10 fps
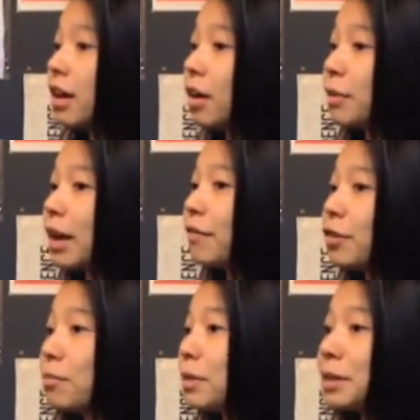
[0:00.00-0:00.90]
We have
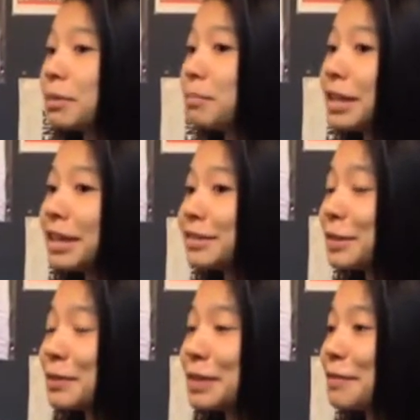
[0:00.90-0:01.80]
no minimum days
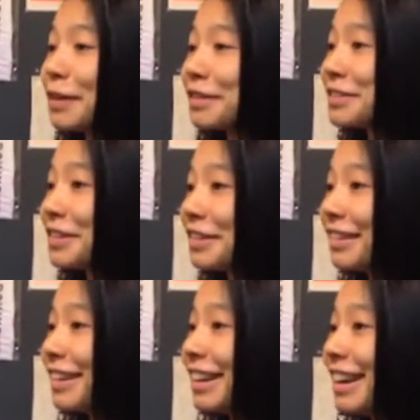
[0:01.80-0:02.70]
that you need to
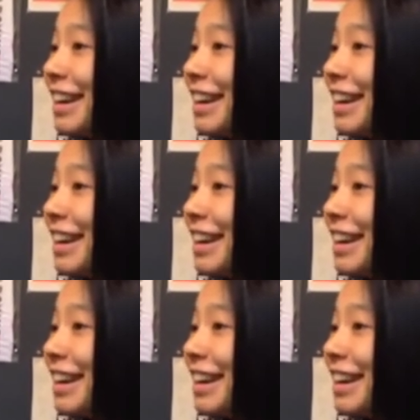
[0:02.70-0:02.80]
volunteer.